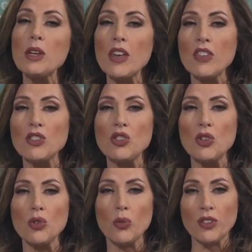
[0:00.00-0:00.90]
In this
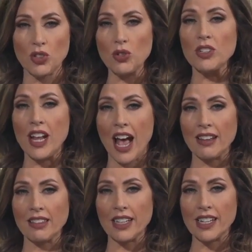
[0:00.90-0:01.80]
noon with student
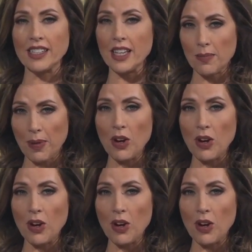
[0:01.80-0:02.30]
athletes and